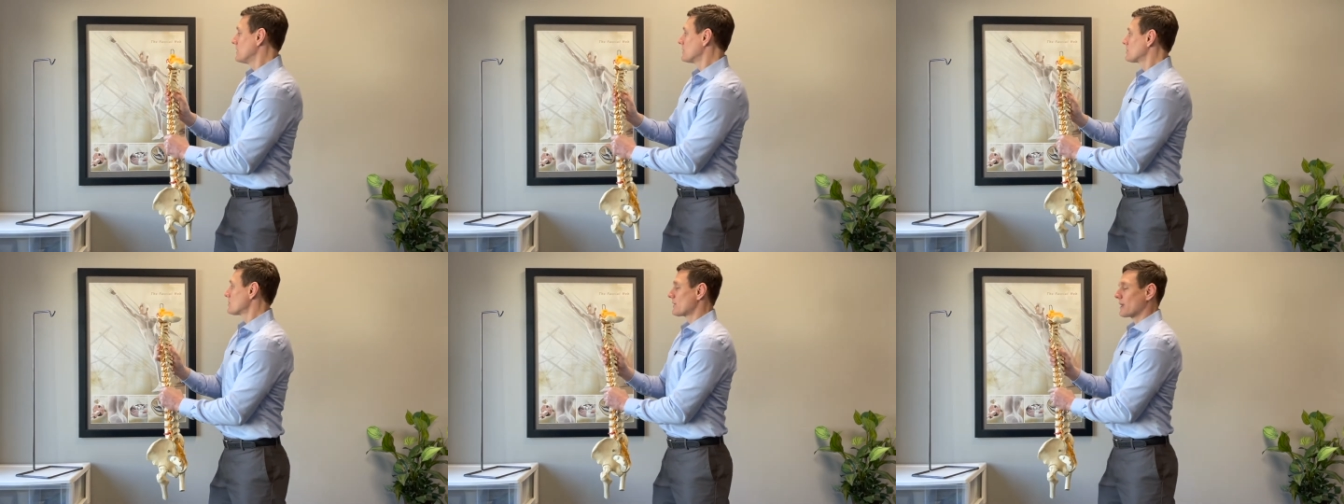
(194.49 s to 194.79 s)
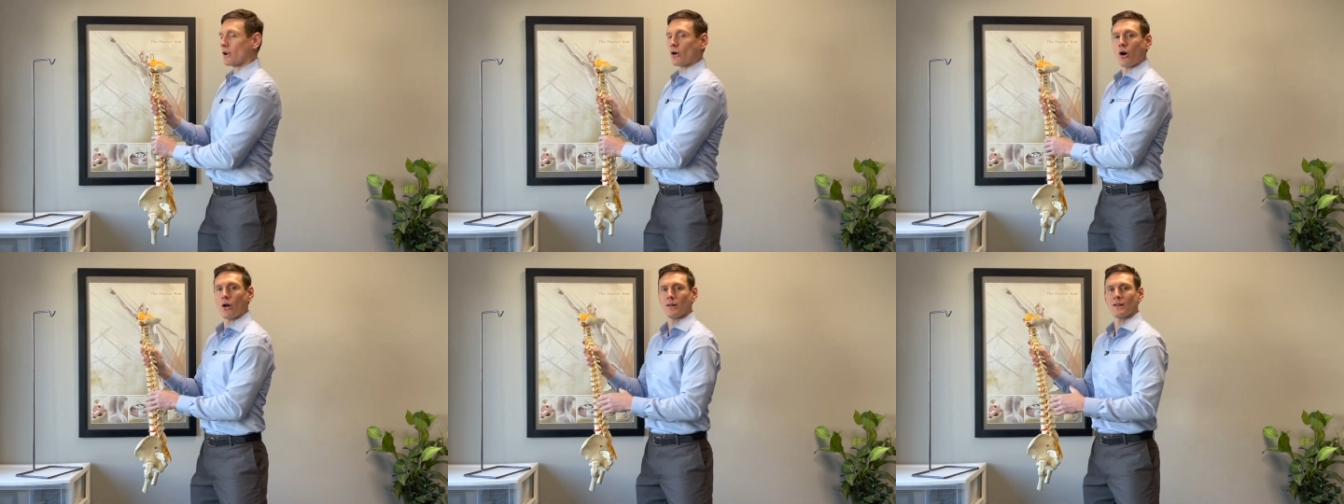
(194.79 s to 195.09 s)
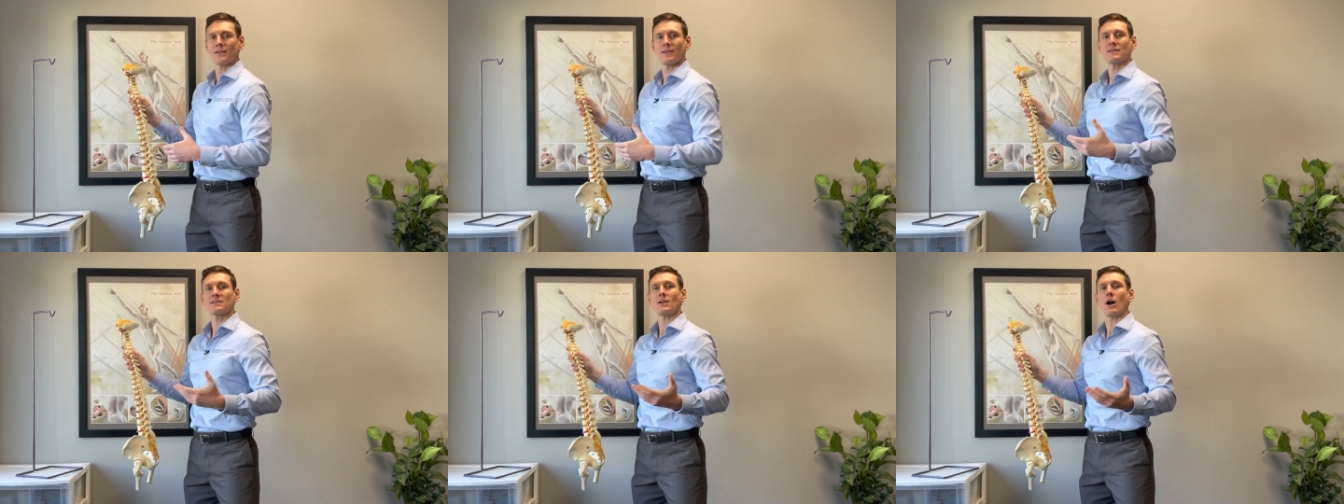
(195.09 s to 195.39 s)
So they call
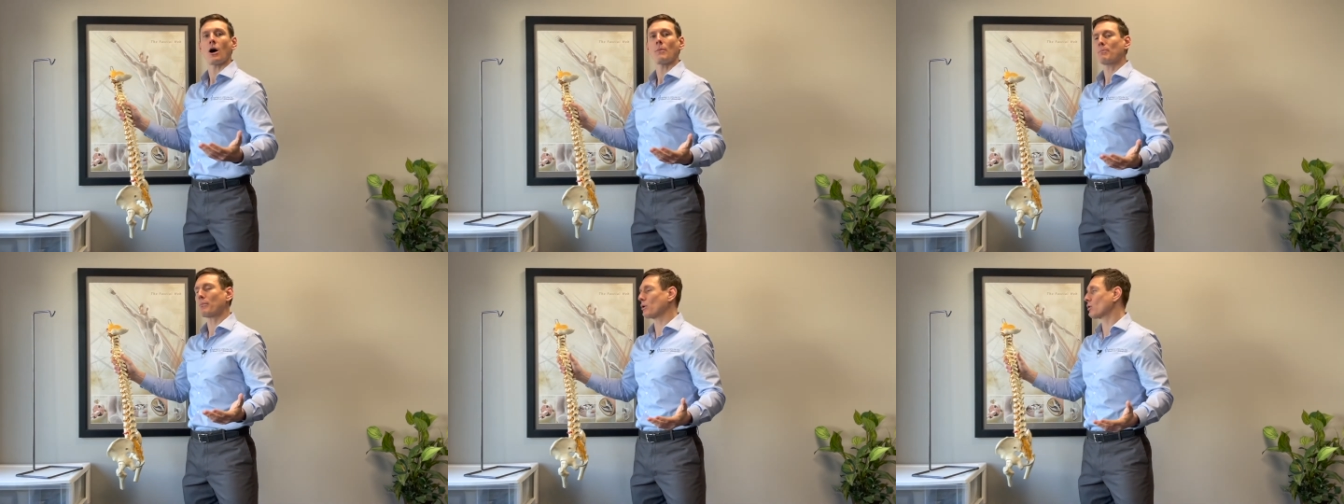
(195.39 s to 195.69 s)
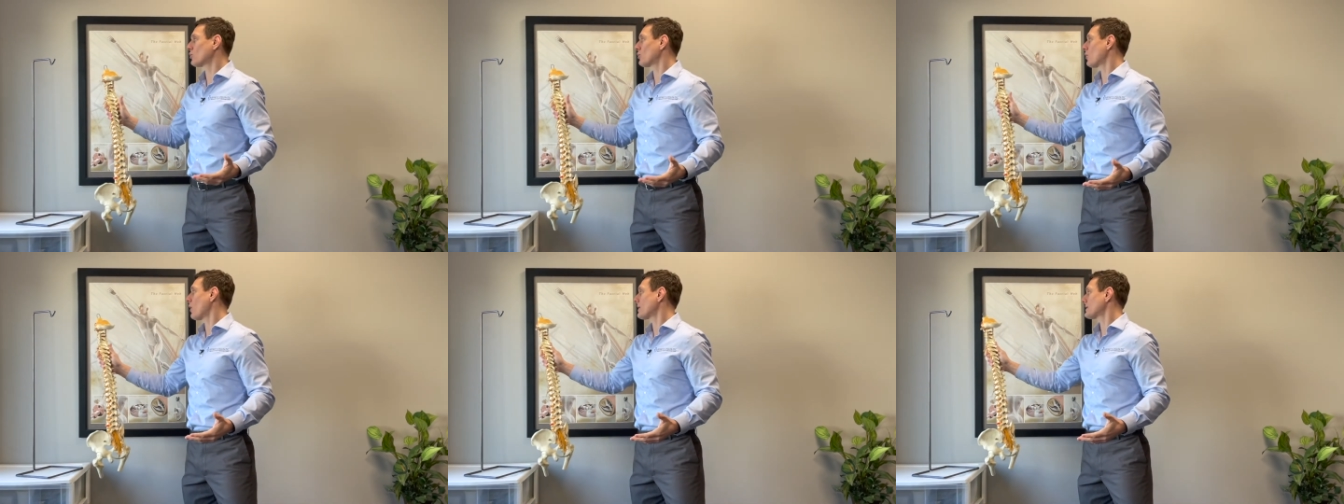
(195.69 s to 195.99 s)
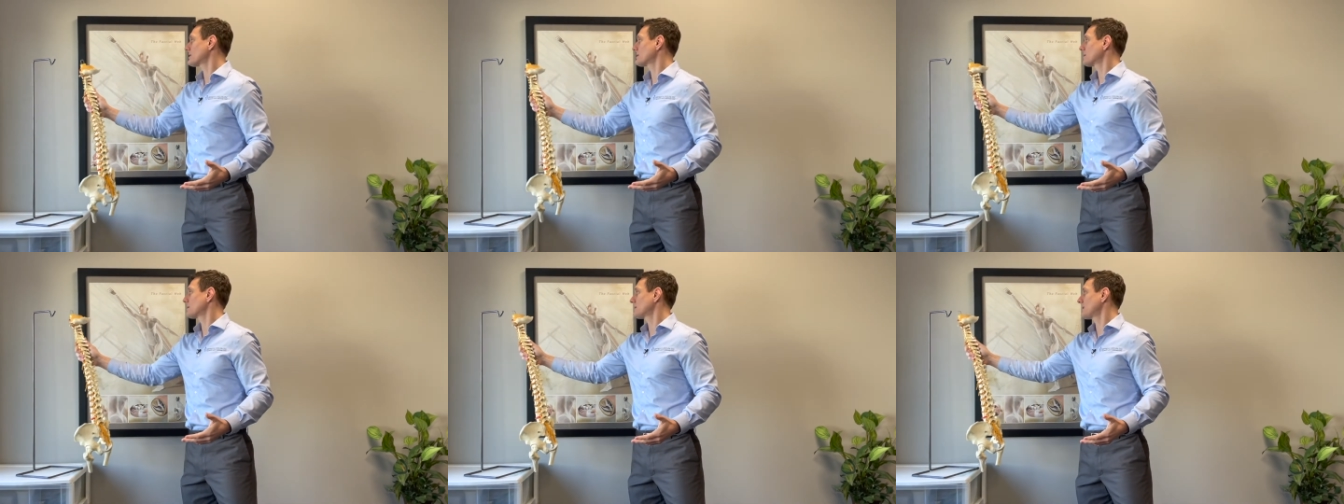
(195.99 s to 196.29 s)
it this upper
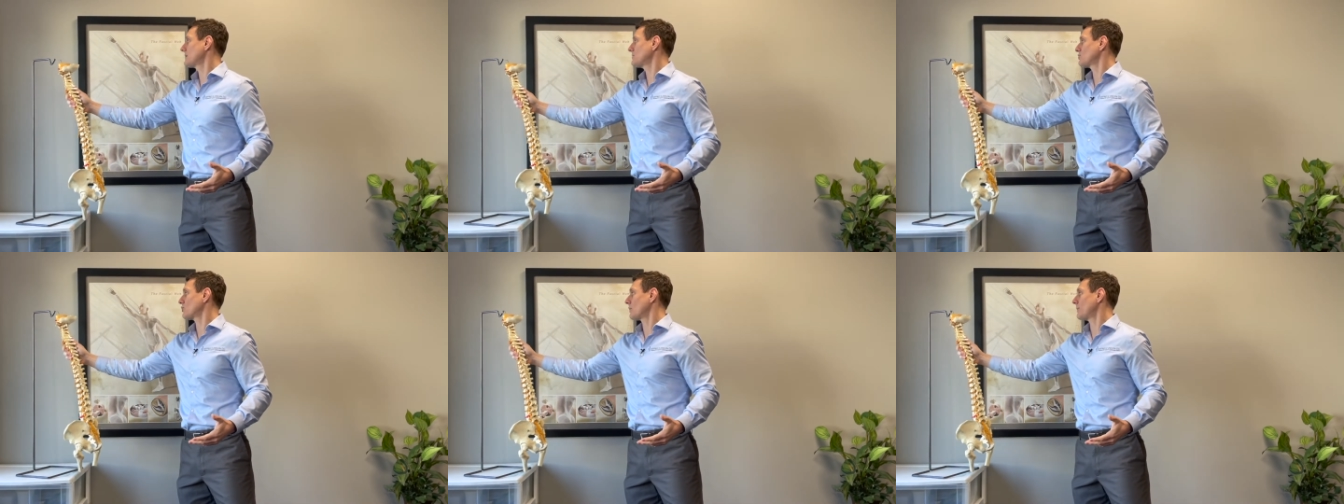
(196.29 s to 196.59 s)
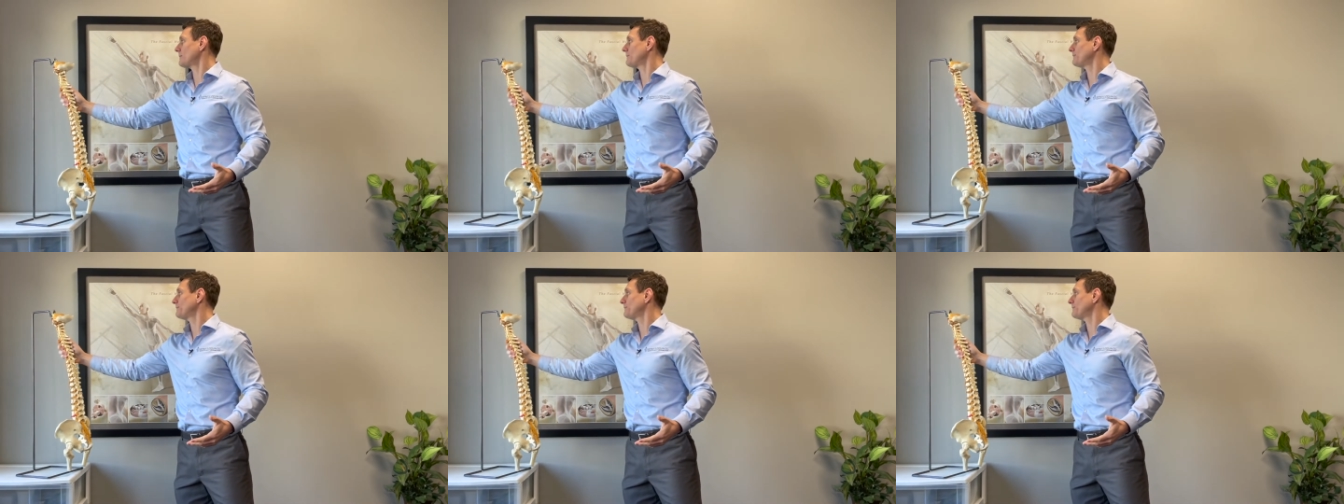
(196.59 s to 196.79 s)
crossed syndrome.